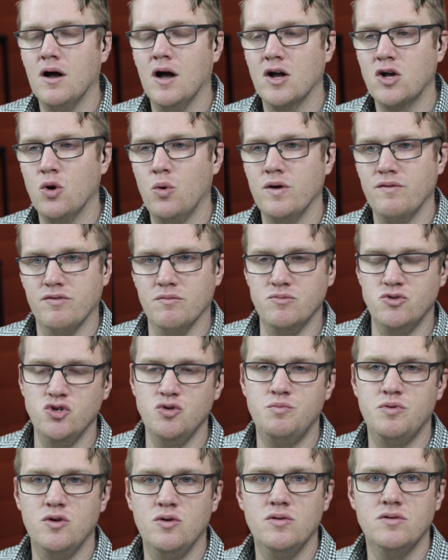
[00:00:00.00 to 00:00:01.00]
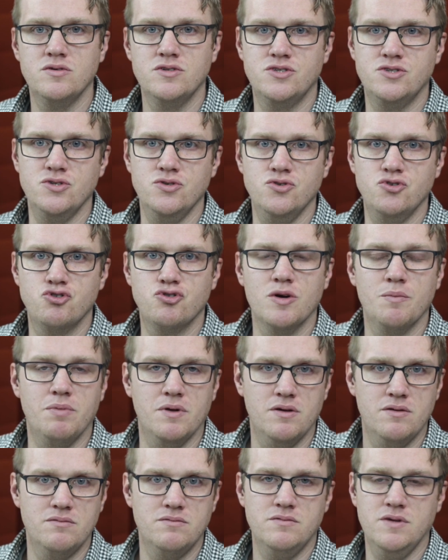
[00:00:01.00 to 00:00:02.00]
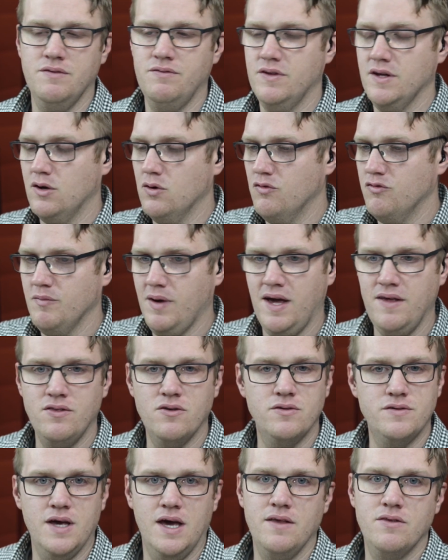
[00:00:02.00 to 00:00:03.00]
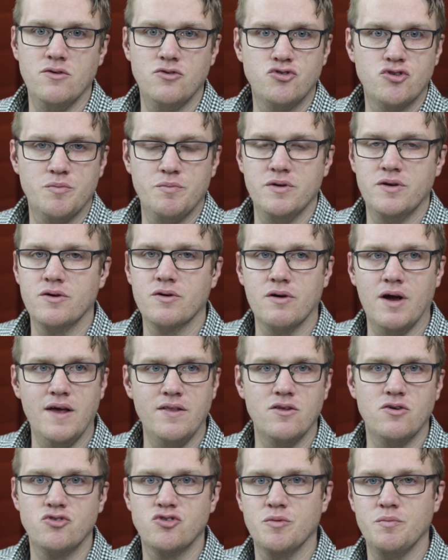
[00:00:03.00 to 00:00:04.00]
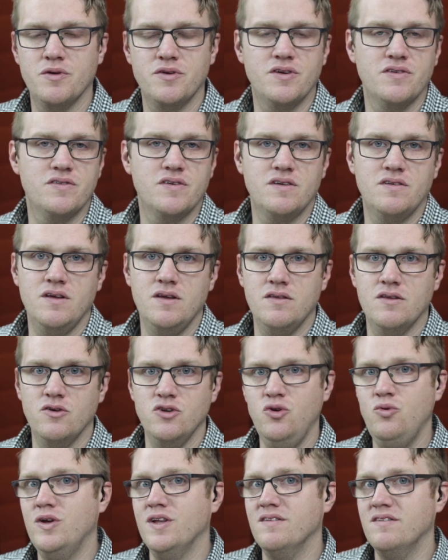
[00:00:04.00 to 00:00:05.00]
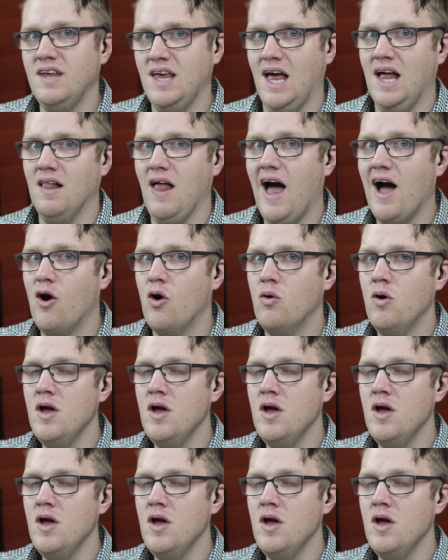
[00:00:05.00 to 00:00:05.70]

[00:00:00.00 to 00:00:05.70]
going from duple to triple. If they go from eighth note to eighth note triplet or eighth note triplet to 16th note, you can tell how